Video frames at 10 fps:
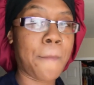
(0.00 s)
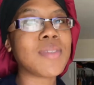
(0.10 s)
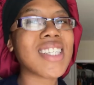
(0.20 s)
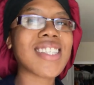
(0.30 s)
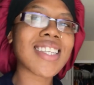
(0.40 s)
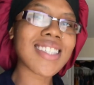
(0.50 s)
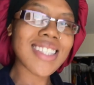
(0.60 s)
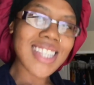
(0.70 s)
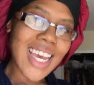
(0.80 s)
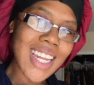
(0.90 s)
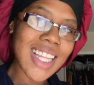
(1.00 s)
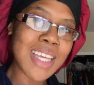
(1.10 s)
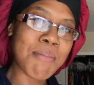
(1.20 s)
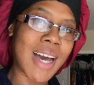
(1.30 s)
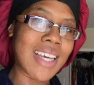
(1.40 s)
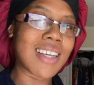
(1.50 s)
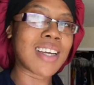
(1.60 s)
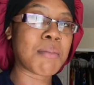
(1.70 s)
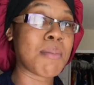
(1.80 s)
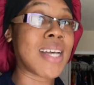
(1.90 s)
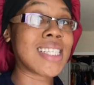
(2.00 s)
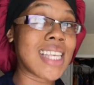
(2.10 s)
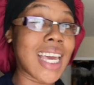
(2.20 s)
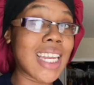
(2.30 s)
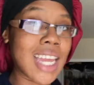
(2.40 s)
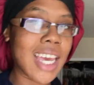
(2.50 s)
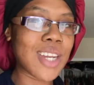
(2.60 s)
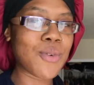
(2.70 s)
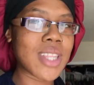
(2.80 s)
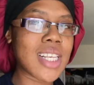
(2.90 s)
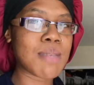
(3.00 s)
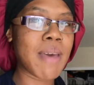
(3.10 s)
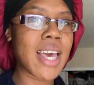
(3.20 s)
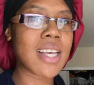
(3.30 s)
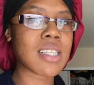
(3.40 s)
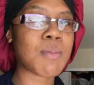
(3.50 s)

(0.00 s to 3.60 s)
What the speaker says: This is technically gonna be my second day doing this mask,